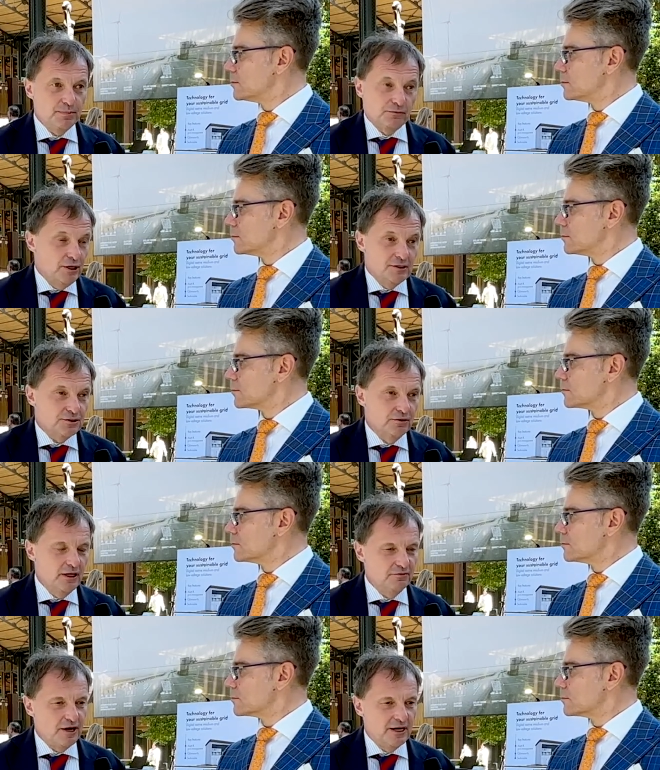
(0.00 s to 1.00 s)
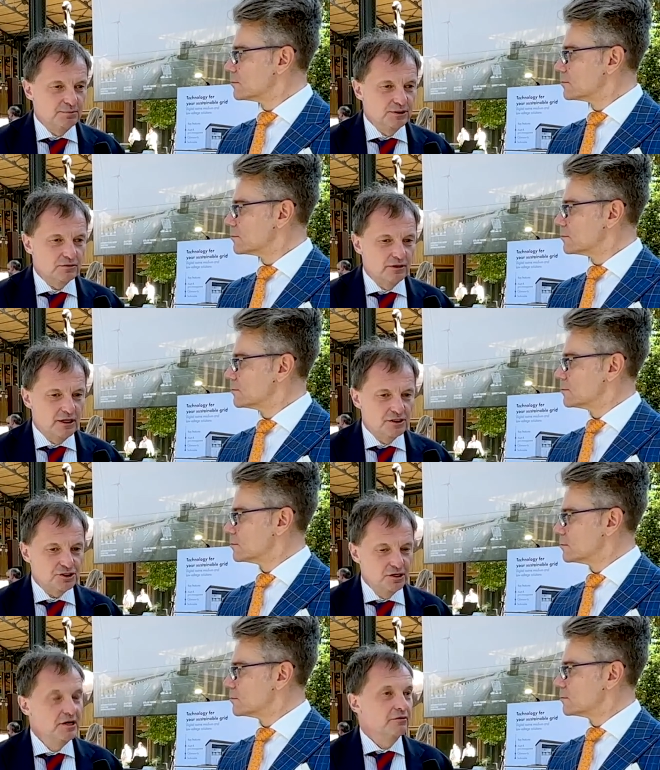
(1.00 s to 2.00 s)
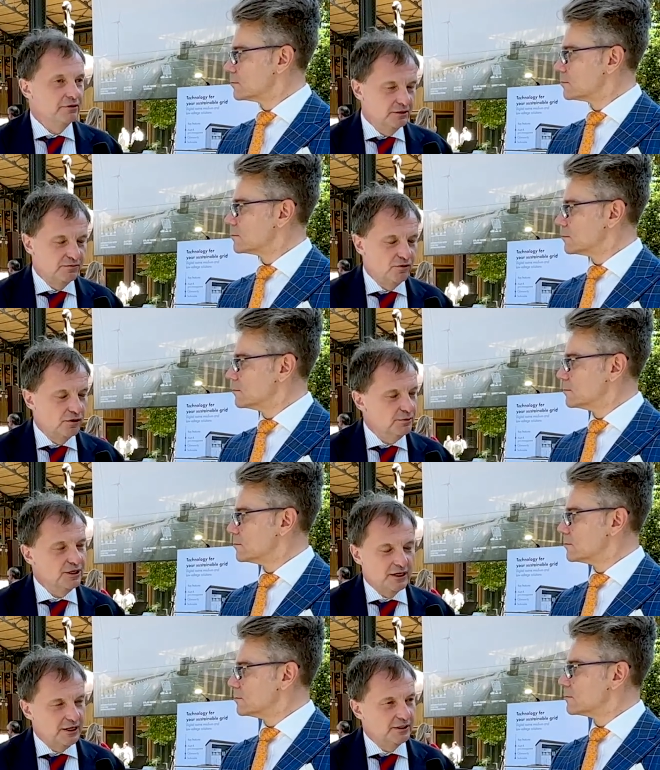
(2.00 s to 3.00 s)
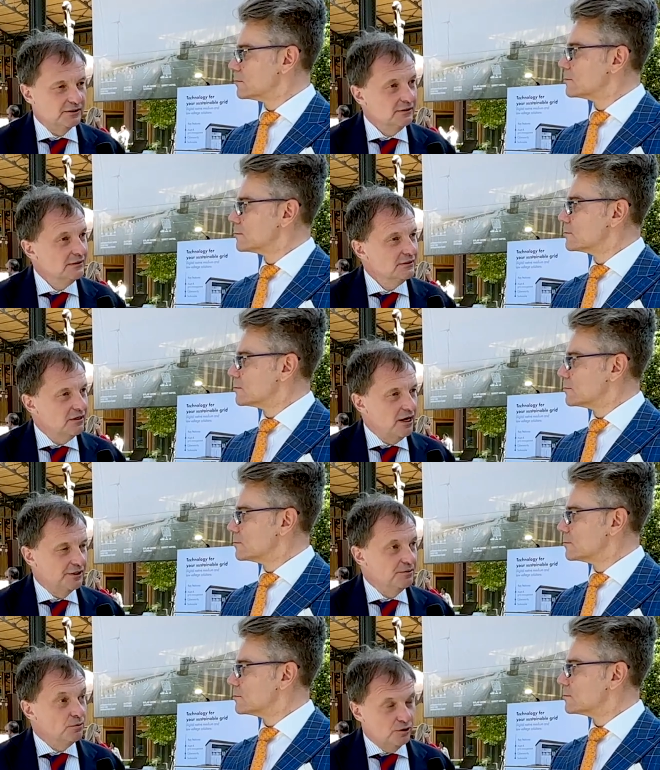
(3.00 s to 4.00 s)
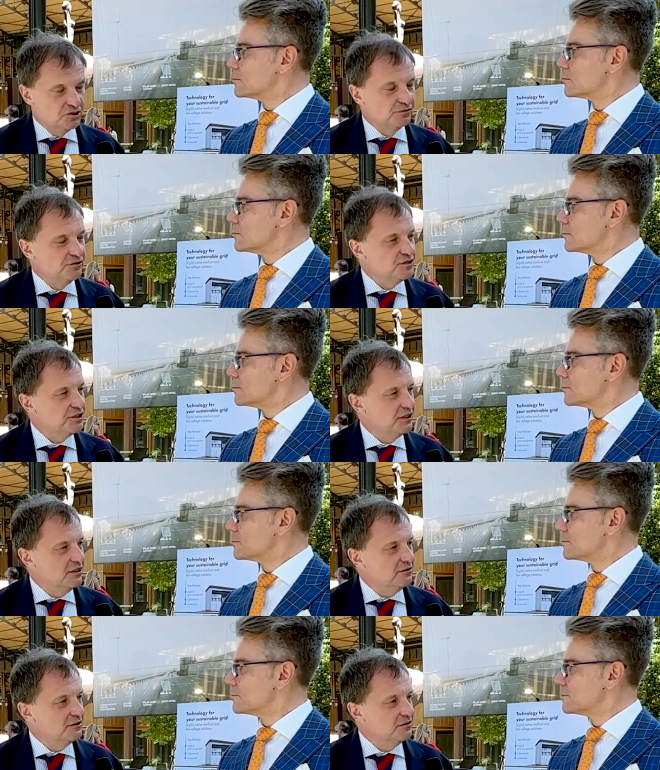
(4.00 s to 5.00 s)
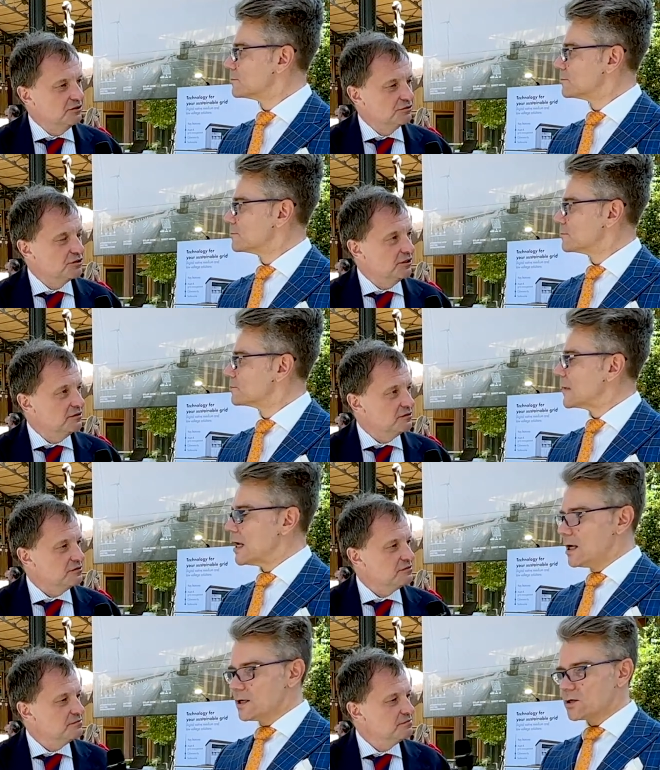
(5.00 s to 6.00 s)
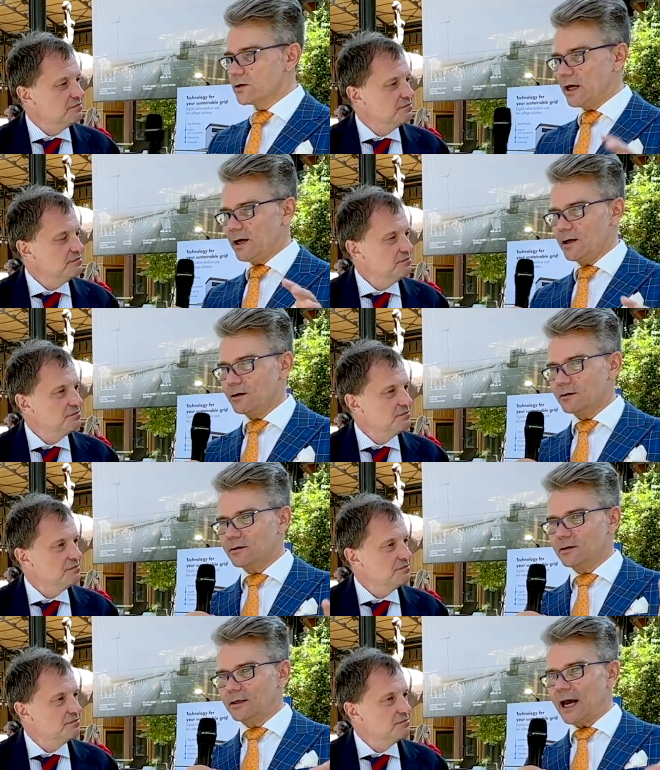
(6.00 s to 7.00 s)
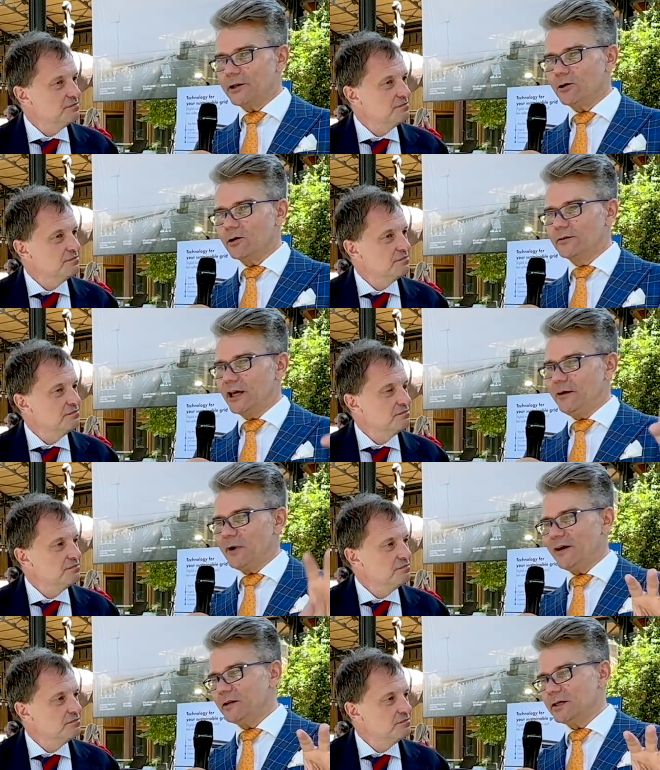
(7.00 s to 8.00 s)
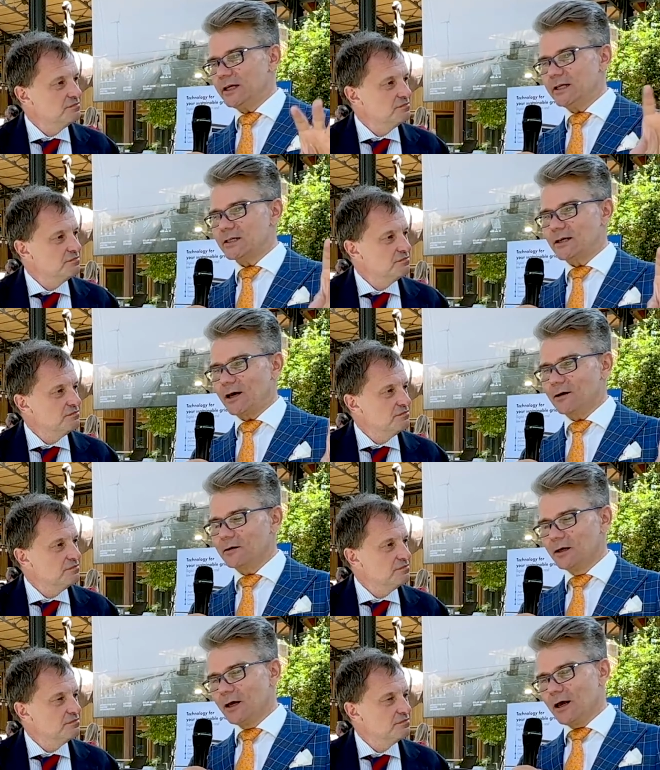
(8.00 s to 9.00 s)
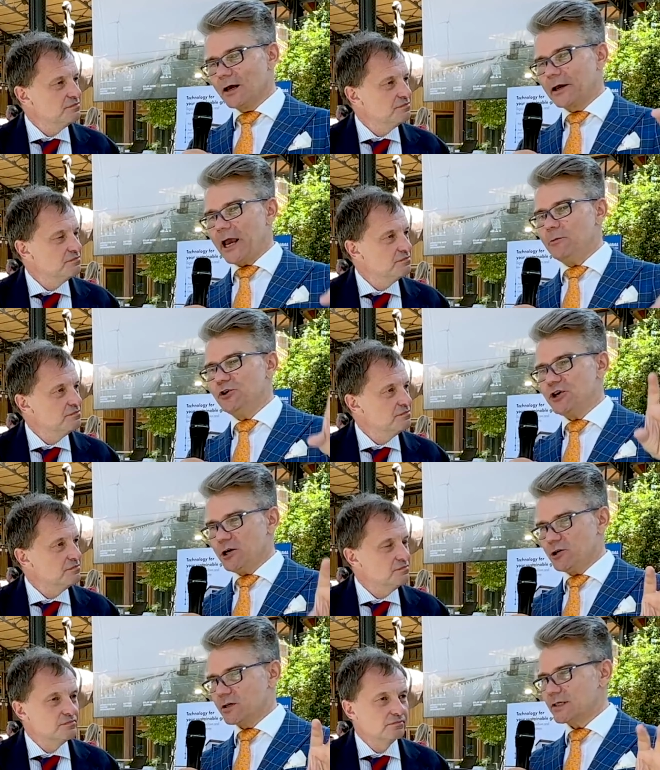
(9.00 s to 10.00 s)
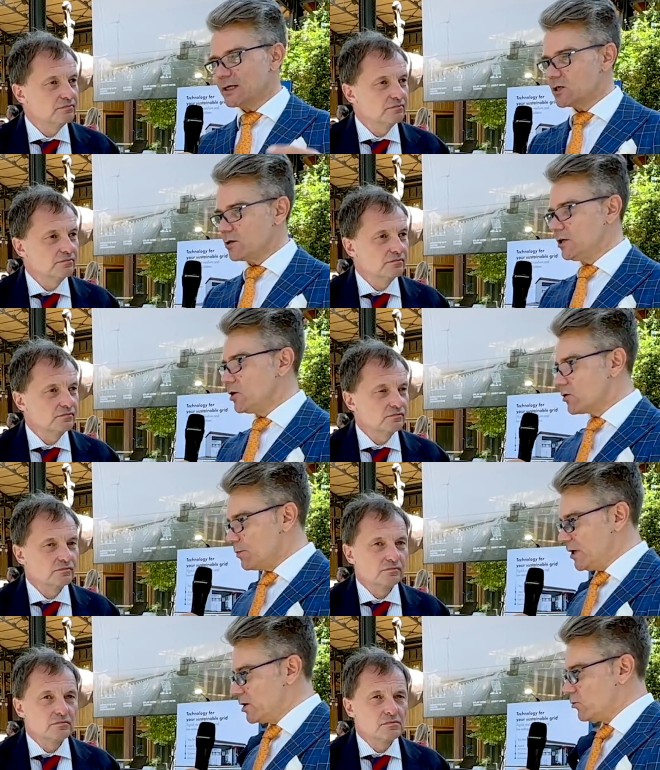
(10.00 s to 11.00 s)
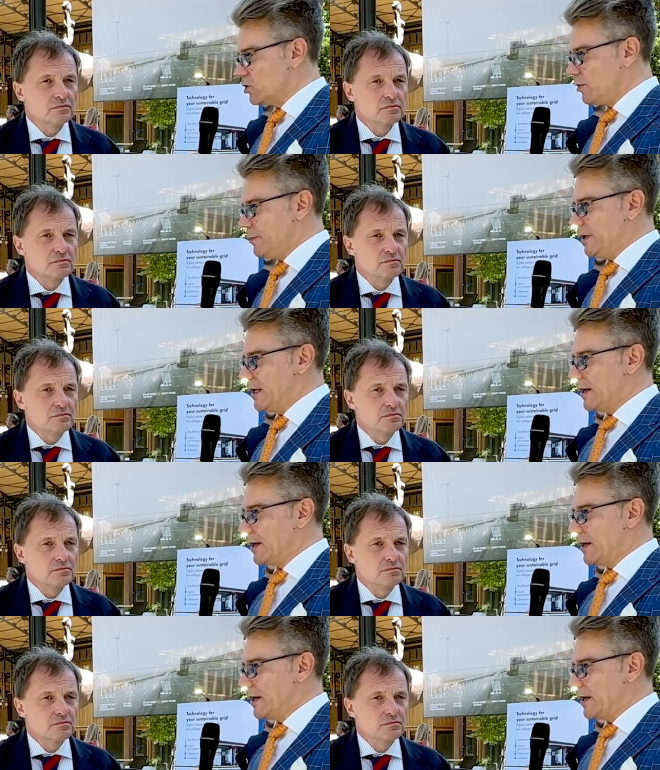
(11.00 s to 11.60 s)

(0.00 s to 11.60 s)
Speaker 1: but we also have arbitrage, grid forming, and other, other more sophisticated use cases.
Speaker 2: So the title of the event is uh, game changers? Yes? So, in your opinion, what will be the